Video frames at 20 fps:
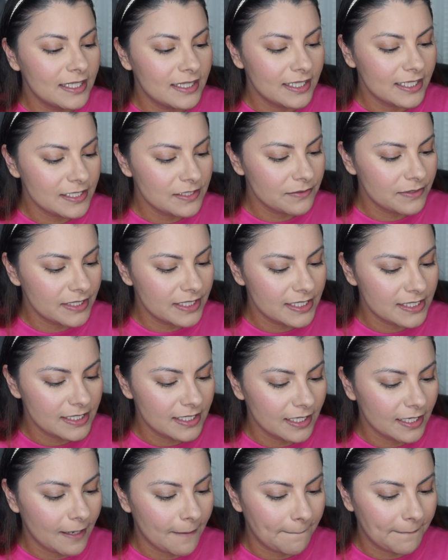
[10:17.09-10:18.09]
This one is
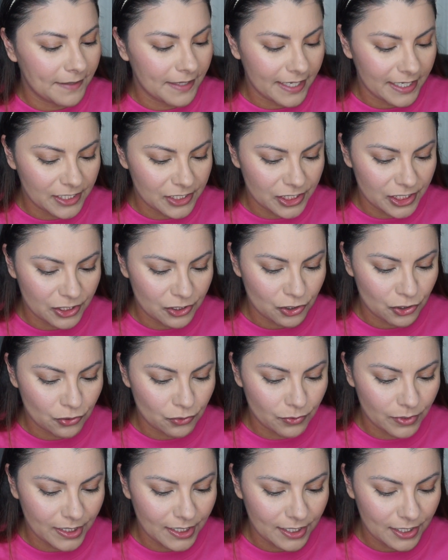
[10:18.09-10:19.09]
the Complexion
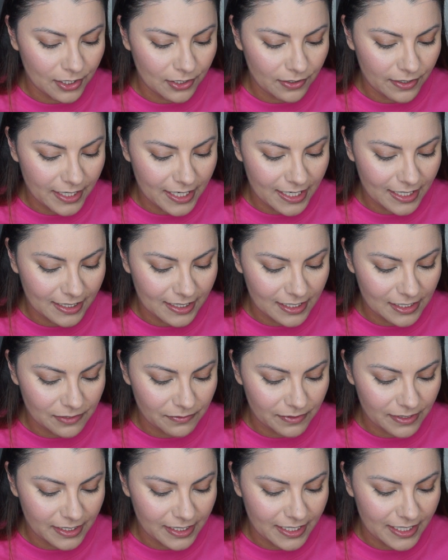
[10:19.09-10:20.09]
Trio, and this
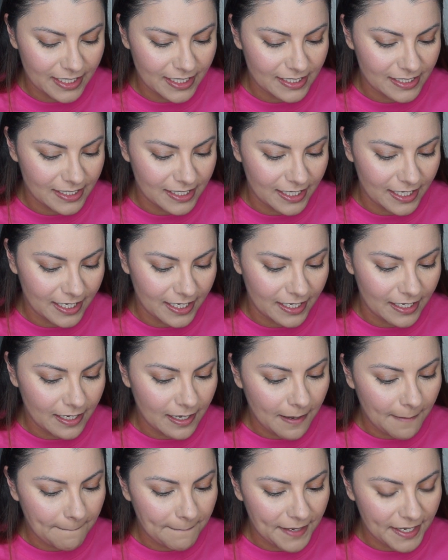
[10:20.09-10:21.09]
one is the
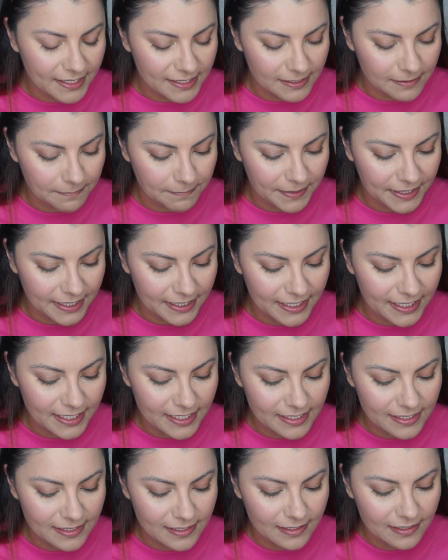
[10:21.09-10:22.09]
Best
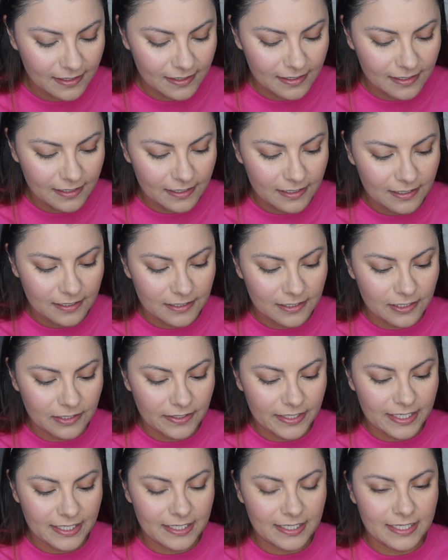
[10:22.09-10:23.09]
Buddies. So
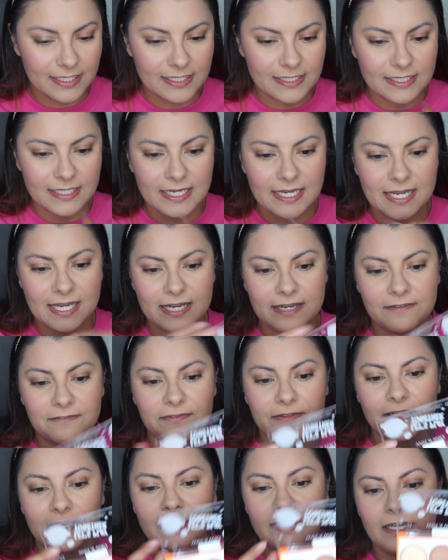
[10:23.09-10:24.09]
it does
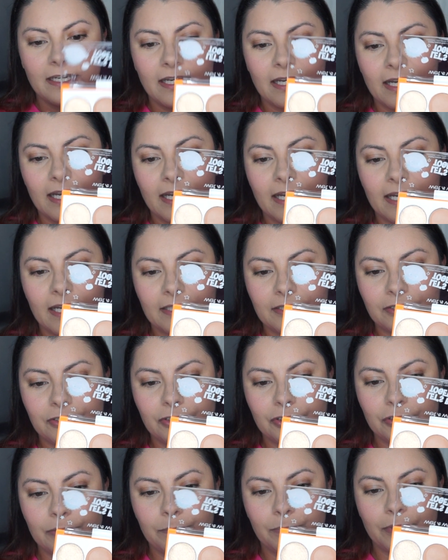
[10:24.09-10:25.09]
have
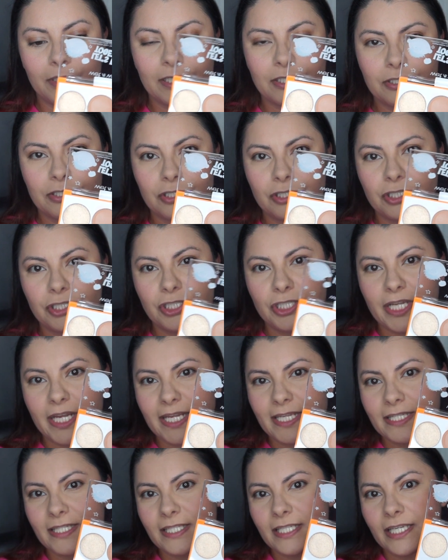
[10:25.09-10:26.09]
2 bronzer
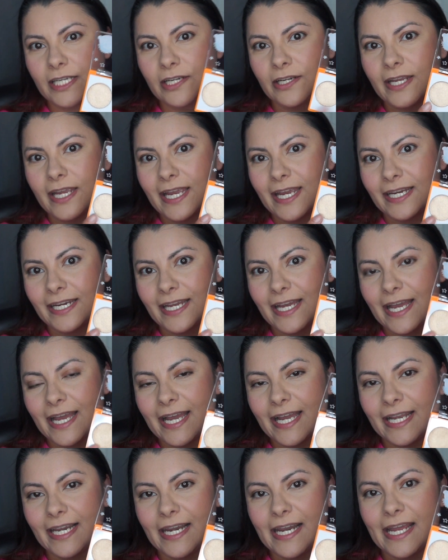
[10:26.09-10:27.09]
shades here and a
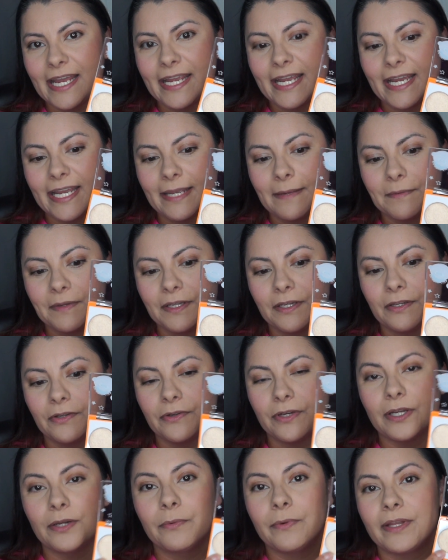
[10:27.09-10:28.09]
highlight. I am going to go
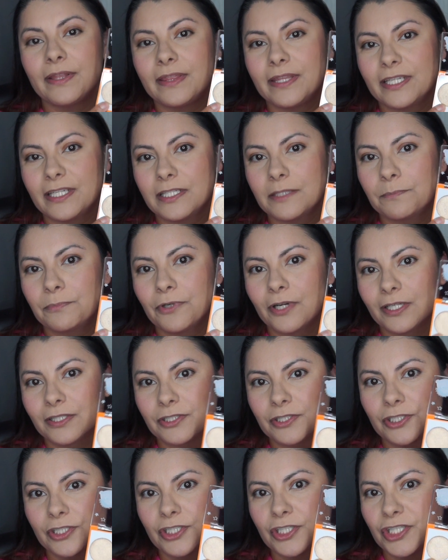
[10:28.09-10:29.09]
in with this
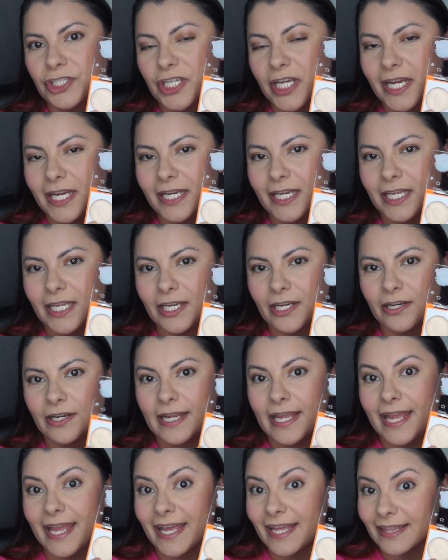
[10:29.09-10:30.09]
bronzer shade here
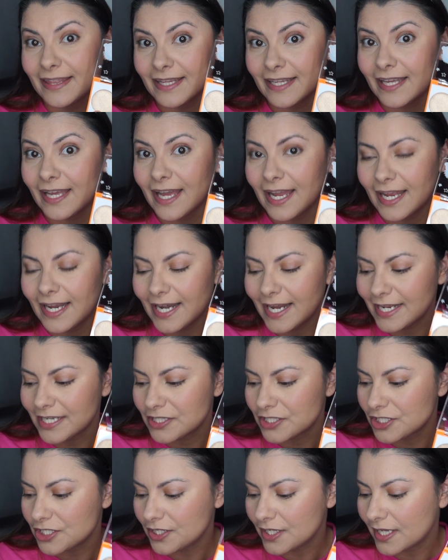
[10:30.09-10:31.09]
and the
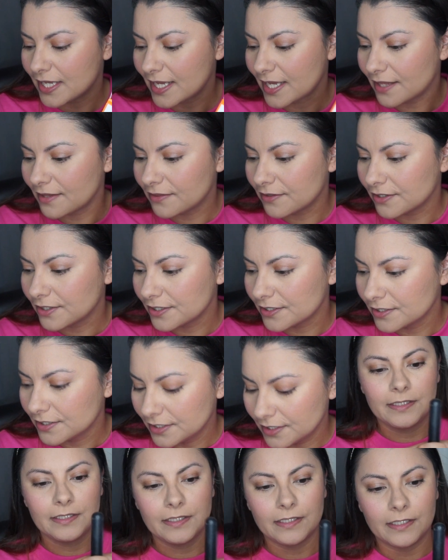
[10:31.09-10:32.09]
highlight together.
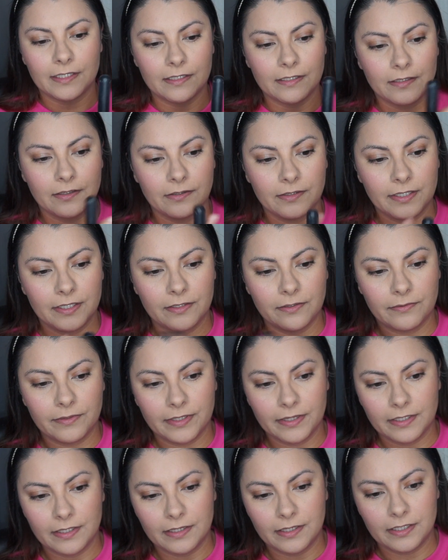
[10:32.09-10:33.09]
I'm going to go in
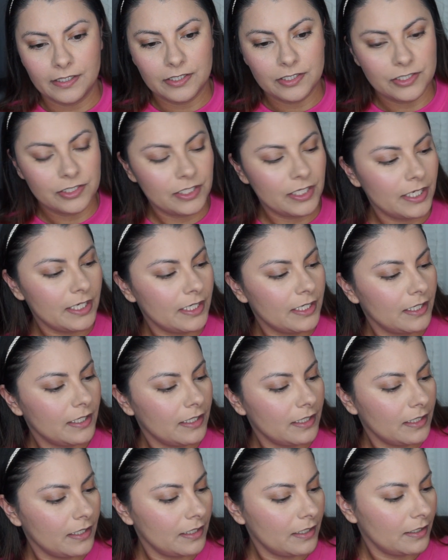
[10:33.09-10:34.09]
with this shade
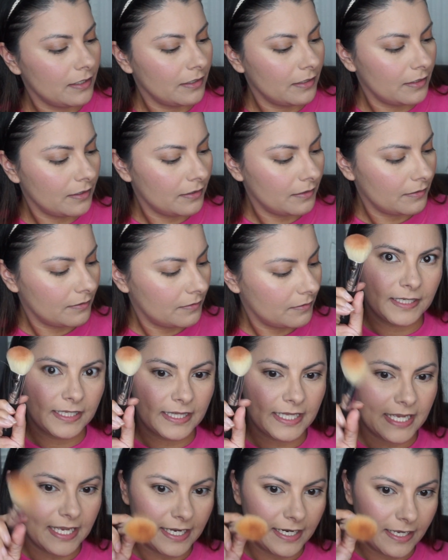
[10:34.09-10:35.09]
here. Pick
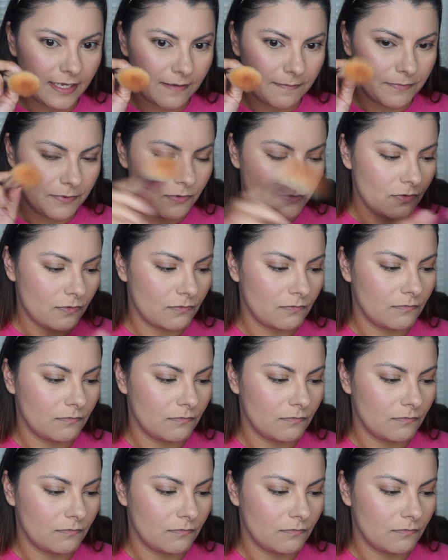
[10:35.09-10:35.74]
that up. Ooh.